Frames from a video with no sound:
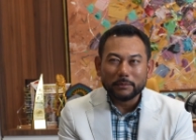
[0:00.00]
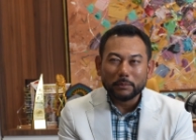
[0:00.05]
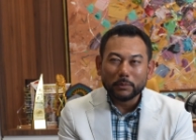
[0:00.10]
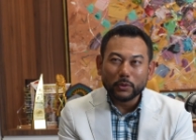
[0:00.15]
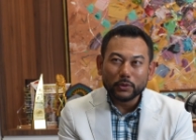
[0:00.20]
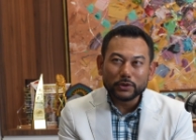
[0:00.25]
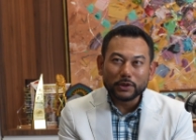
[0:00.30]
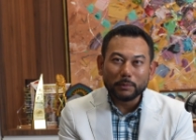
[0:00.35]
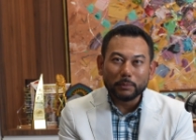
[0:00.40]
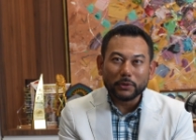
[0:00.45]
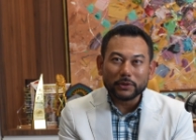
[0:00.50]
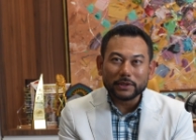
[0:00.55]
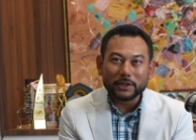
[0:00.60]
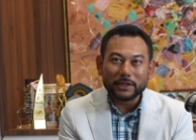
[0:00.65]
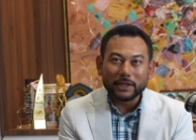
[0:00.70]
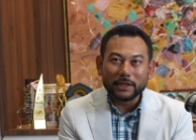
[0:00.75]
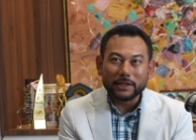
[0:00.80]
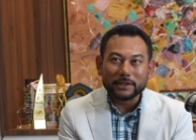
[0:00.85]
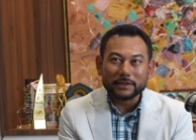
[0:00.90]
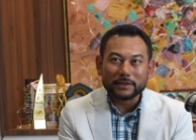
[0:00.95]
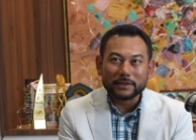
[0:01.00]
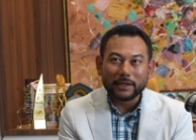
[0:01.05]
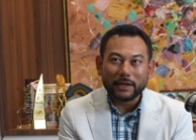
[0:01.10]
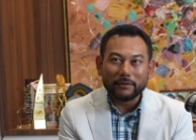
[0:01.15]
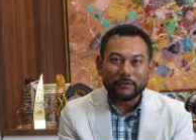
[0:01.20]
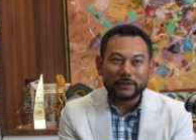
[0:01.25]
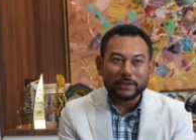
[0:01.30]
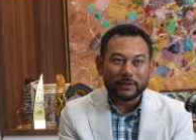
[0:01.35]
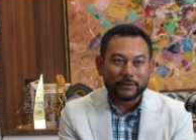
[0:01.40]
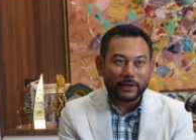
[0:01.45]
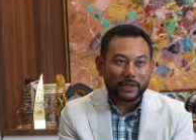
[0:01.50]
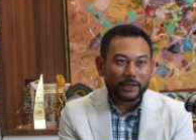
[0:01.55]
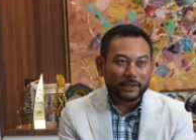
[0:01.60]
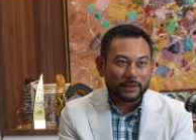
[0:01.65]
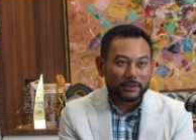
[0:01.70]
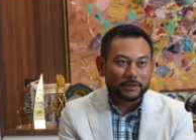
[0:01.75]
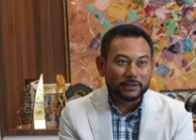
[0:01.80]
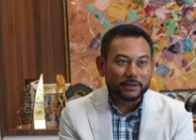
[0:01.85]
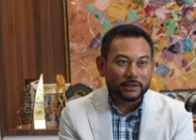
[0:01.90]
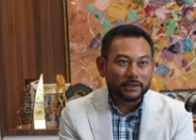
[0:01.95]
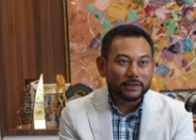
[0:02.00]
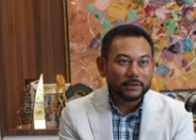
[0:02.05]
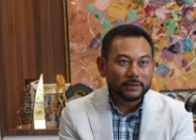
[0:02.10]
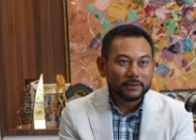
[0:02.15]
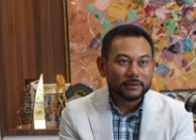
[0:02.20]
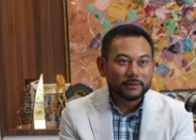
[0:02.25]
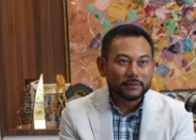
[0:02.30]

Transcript: most important thing is having the right culture.